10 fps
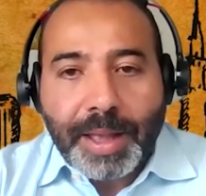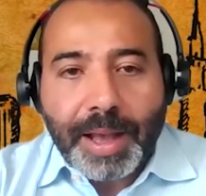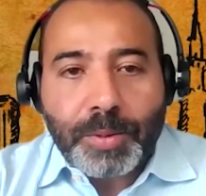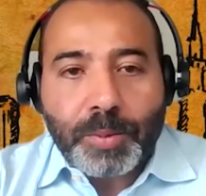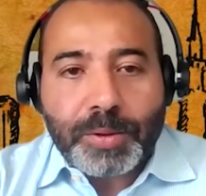
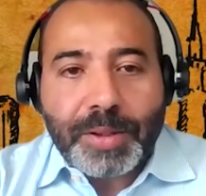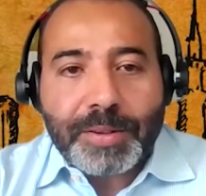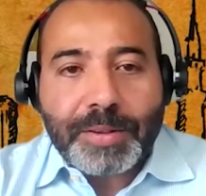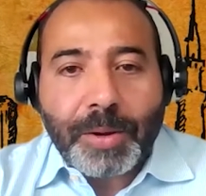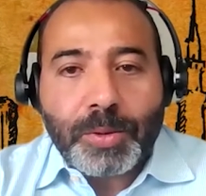I would
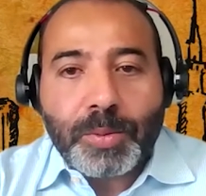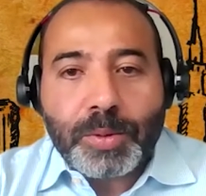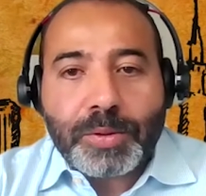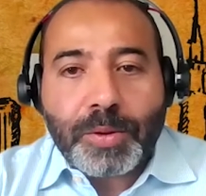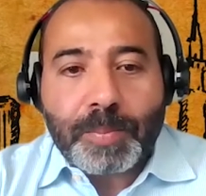say Saudi
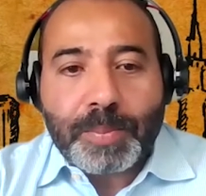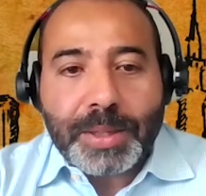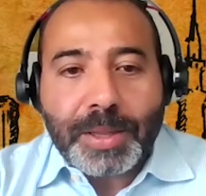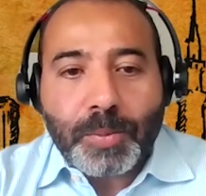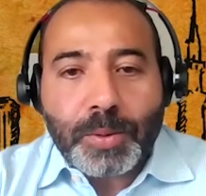was
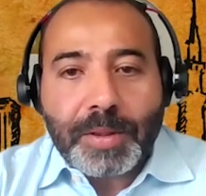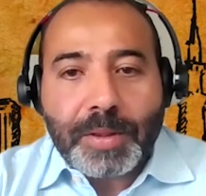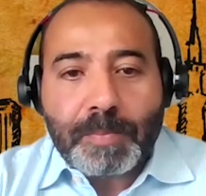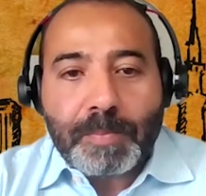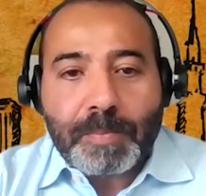competing with the
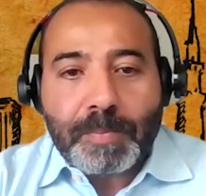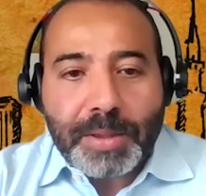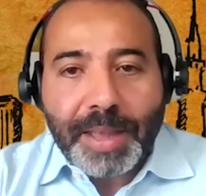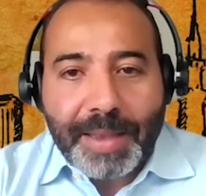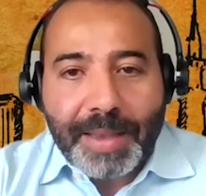biggest
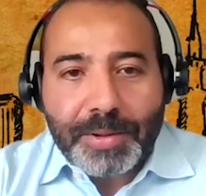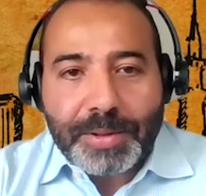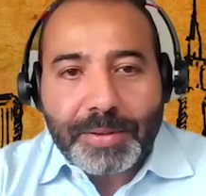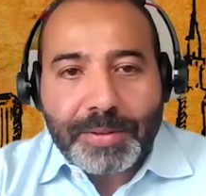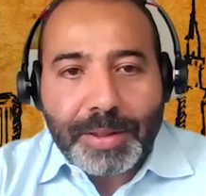ever
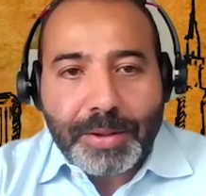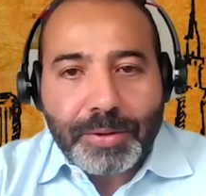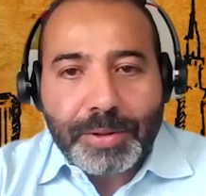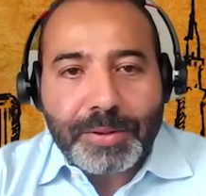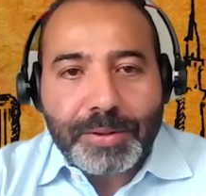
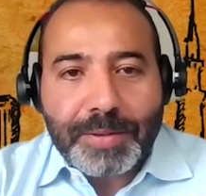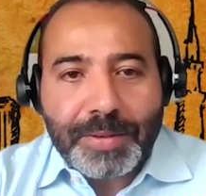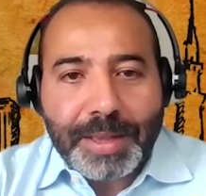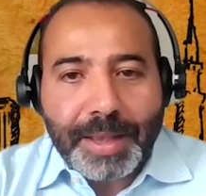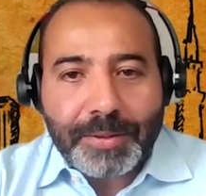destination
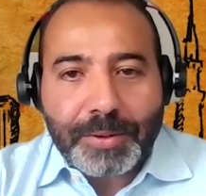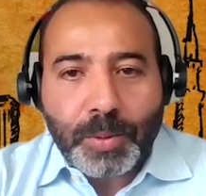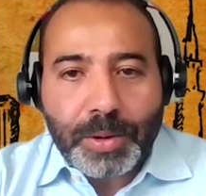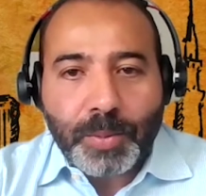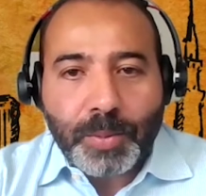receiving guests
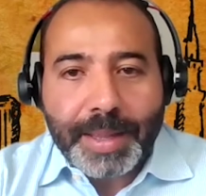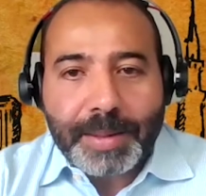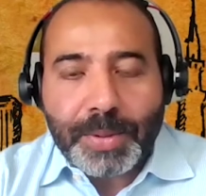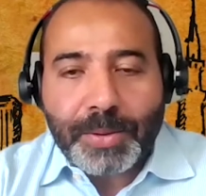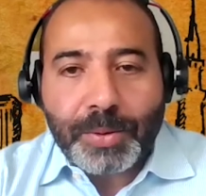
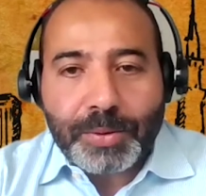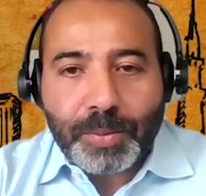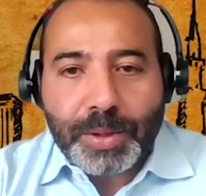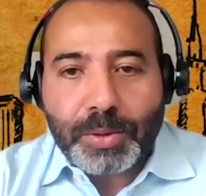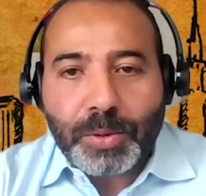worldwide, because
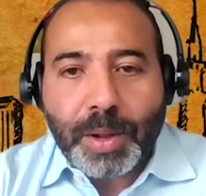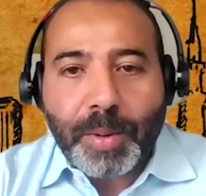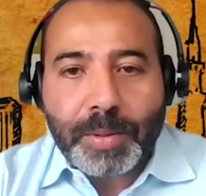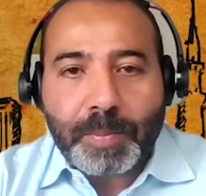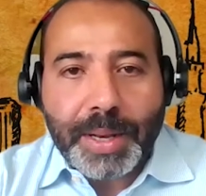when you talk
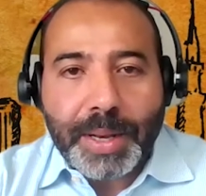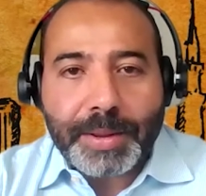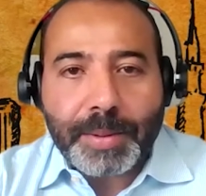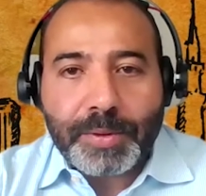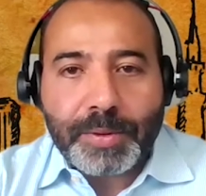about
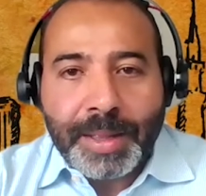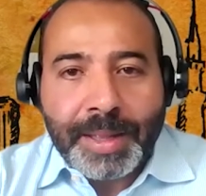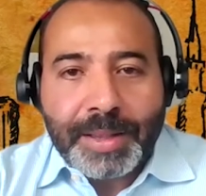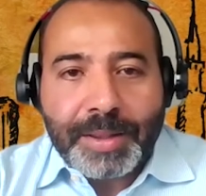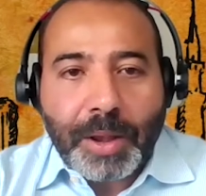pilgrims,
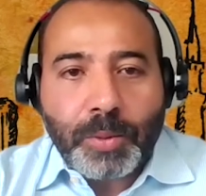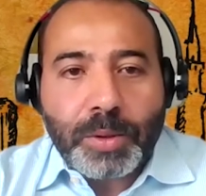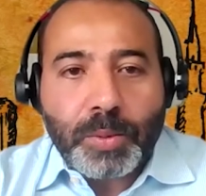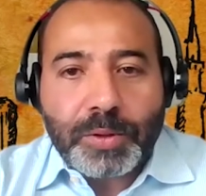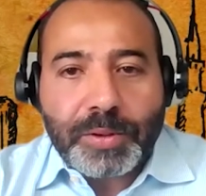
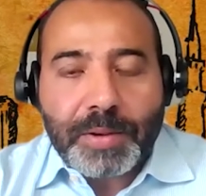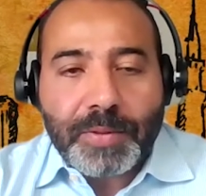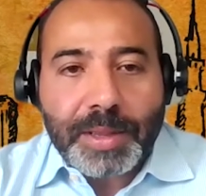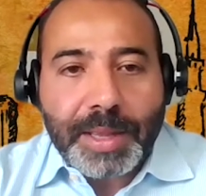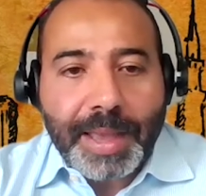Saudi was
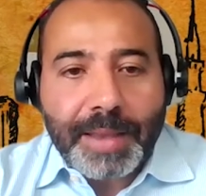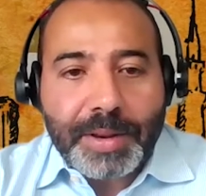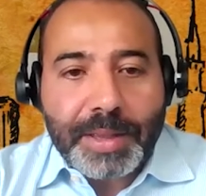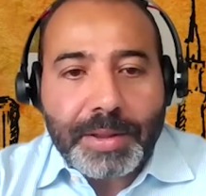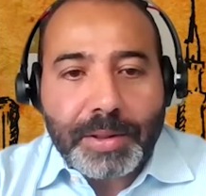serving
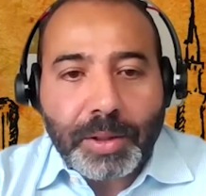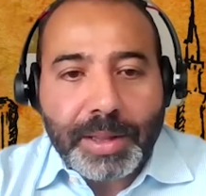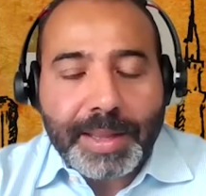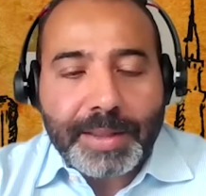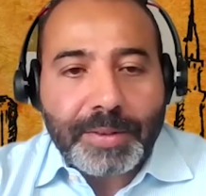every year not
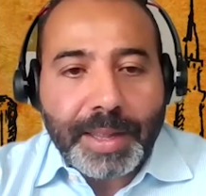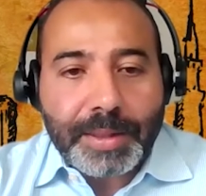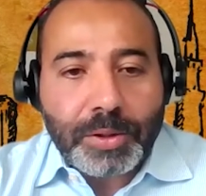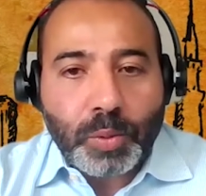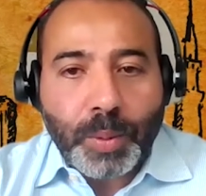less
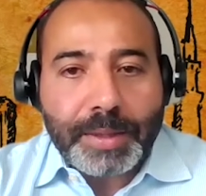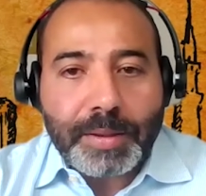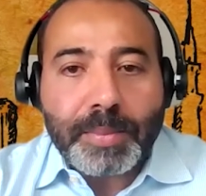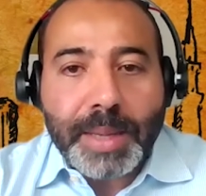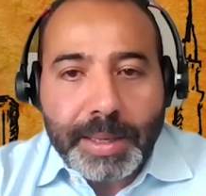than
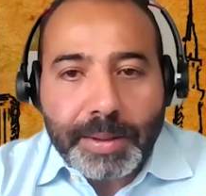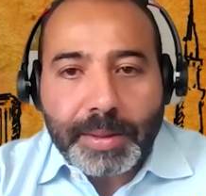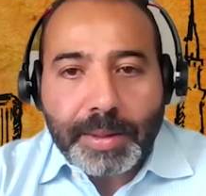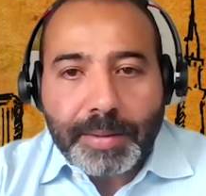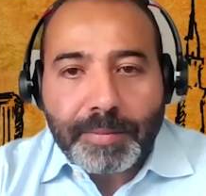20
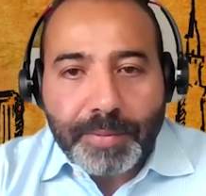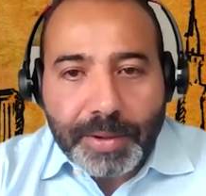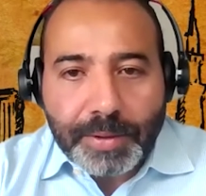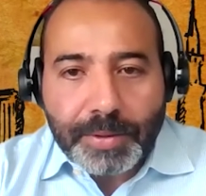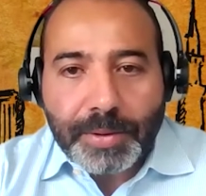million
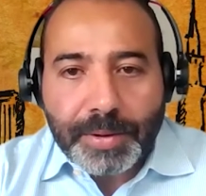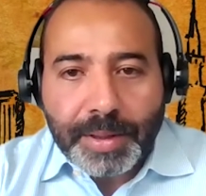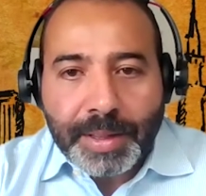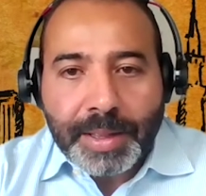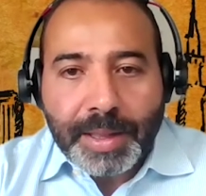visitors
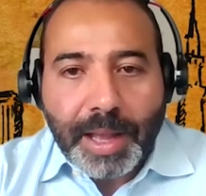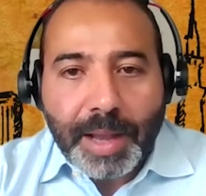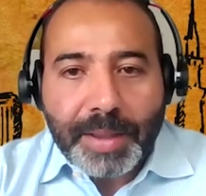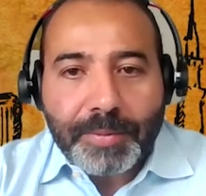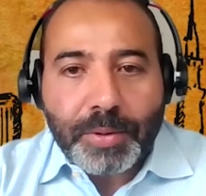
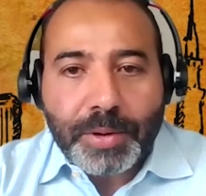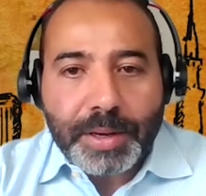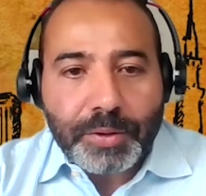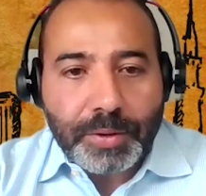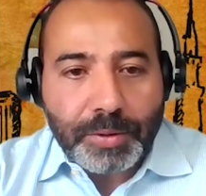coming for
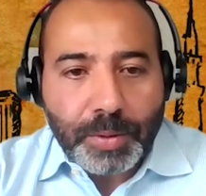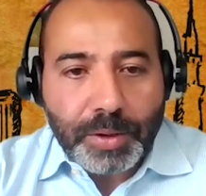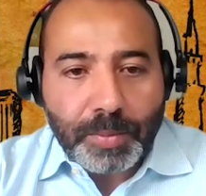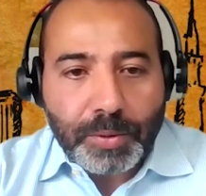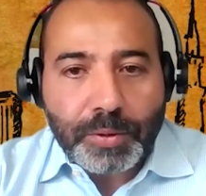religious tourism.